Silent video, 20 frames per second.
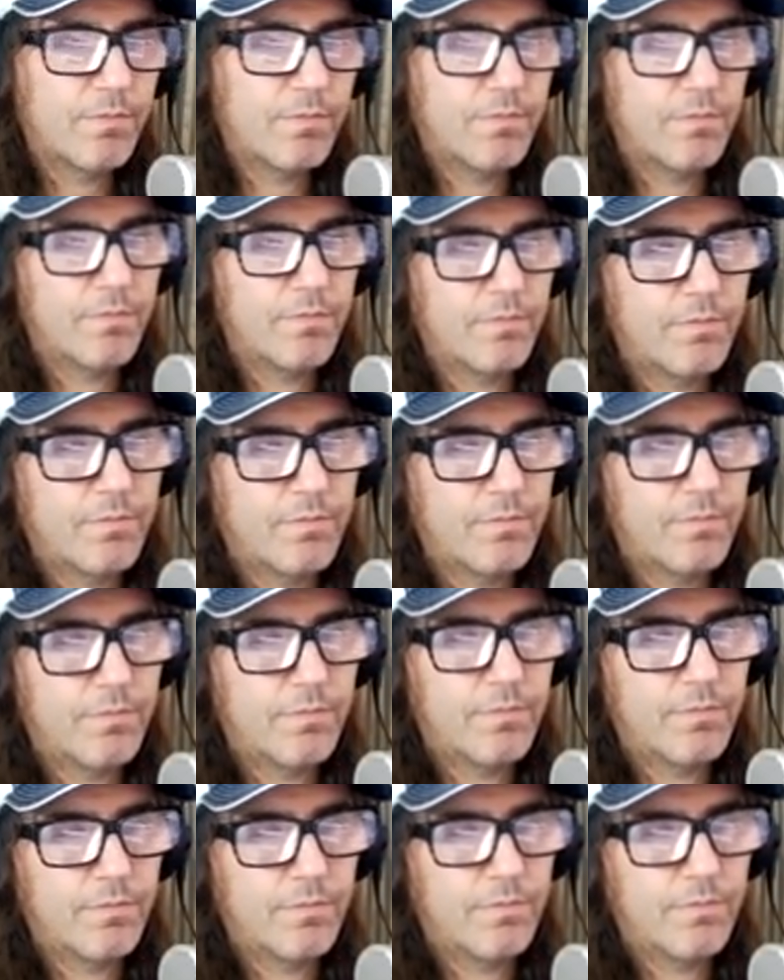
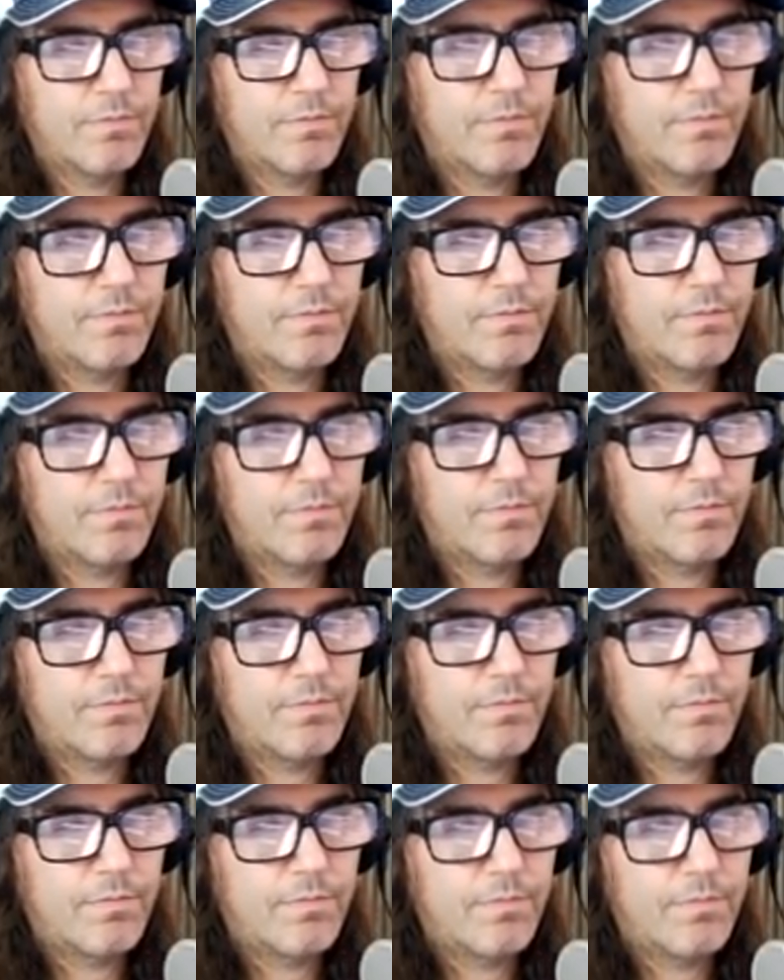
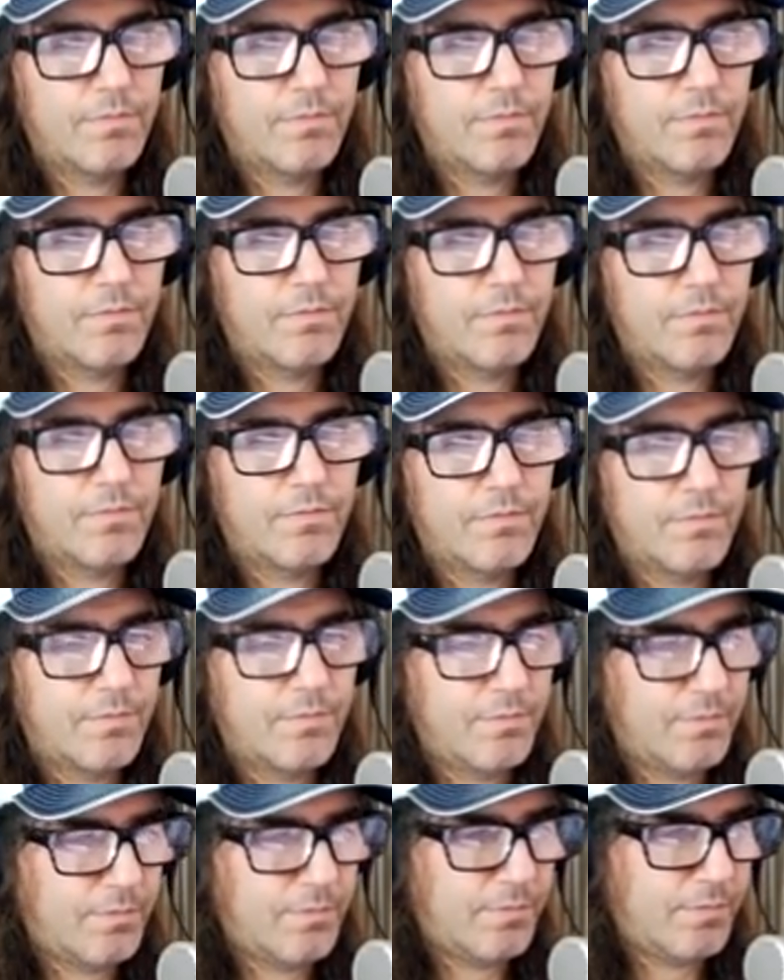
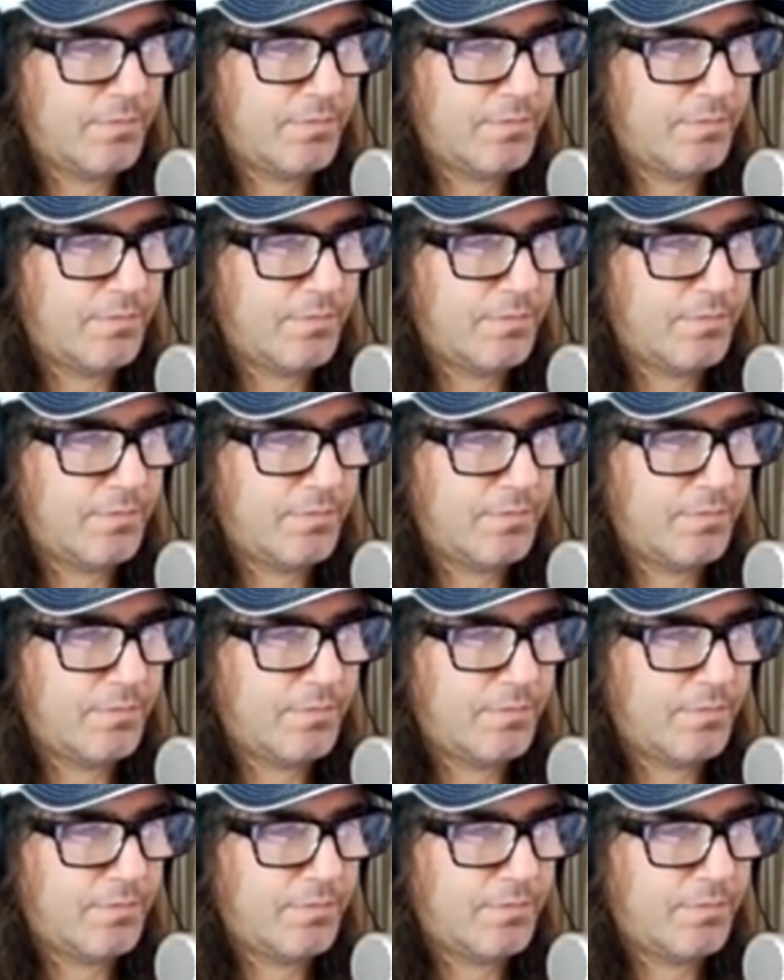(not speaking)